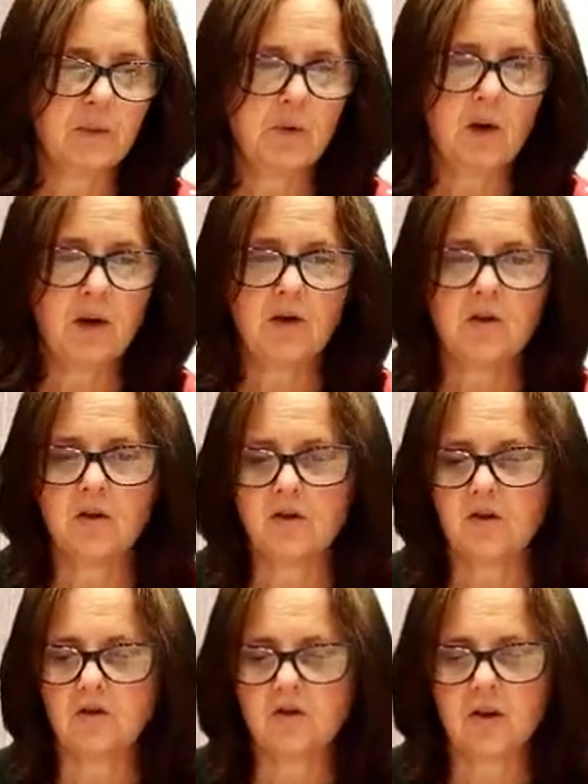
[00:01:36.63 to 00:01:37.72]
one. You can
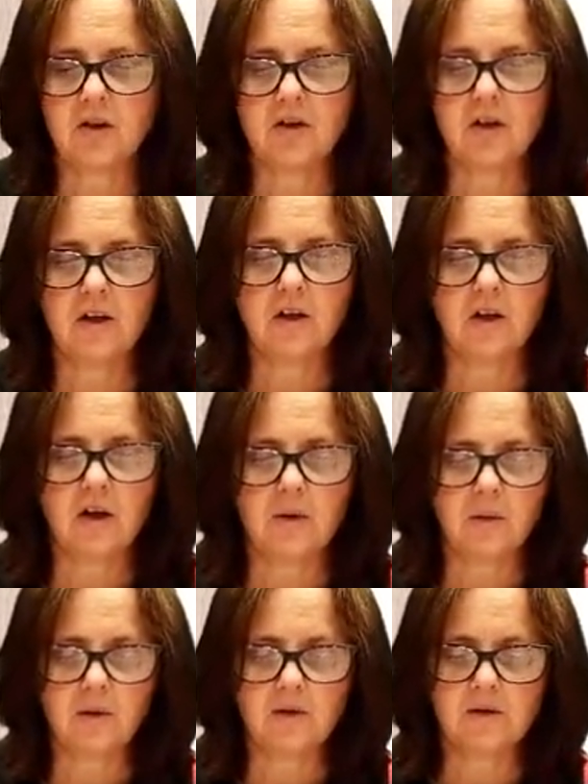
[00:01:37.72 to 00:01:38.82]
use harder
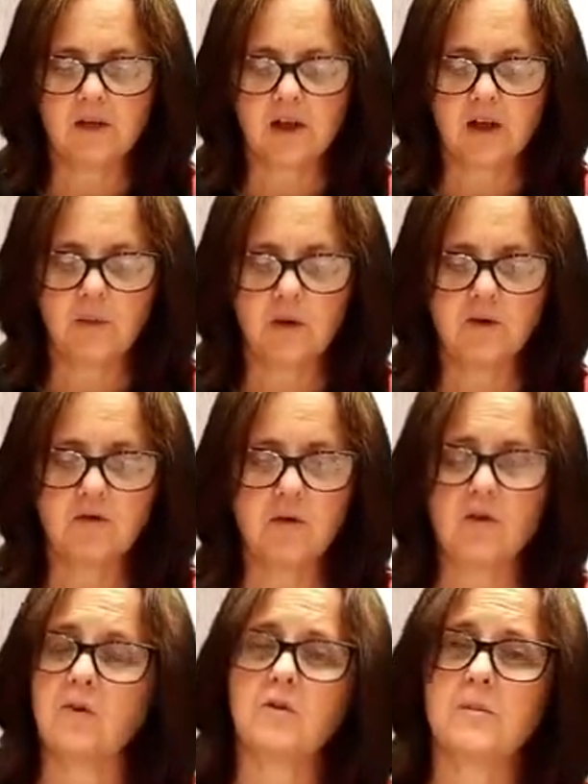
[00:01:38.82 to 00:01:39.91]
ones, thicker ones. You can
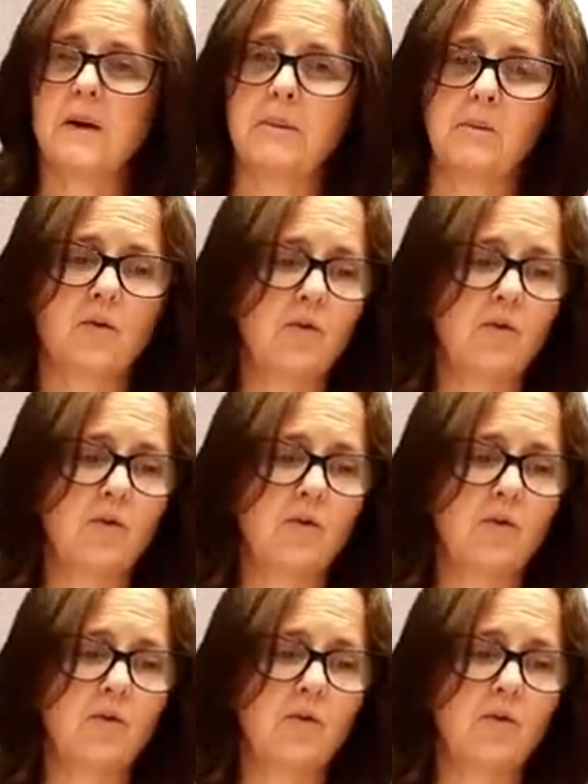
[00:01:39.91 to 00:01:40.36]
use mount board